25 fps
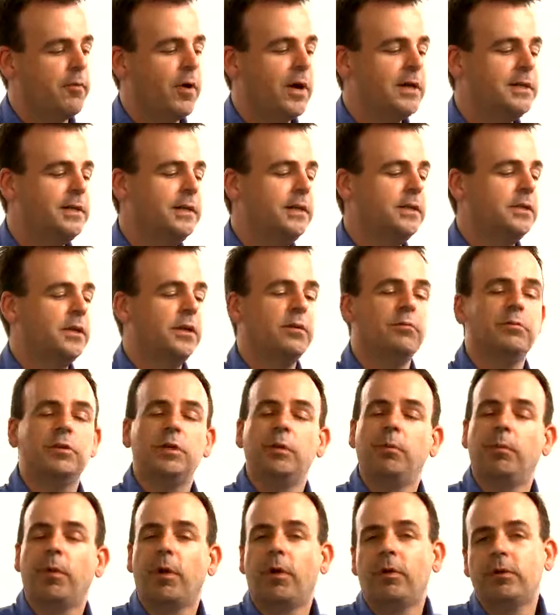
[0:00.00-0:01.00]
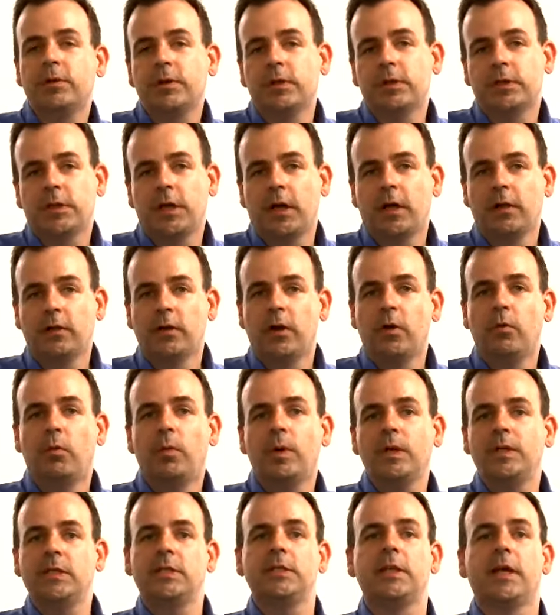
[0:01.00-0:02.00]
pricing solution will also tell you
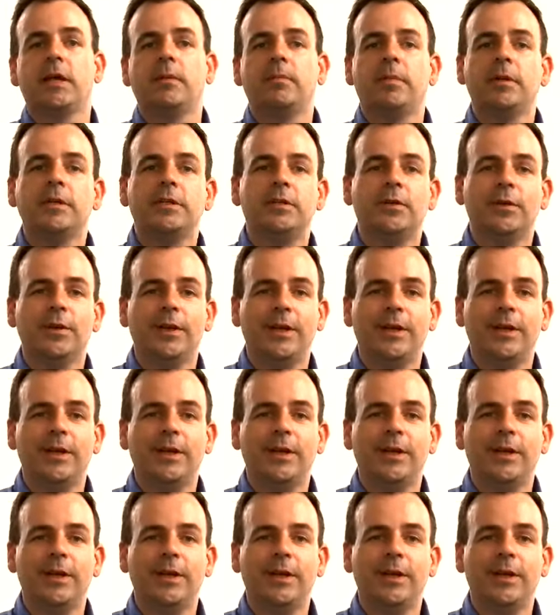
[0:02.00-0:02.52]
which segments you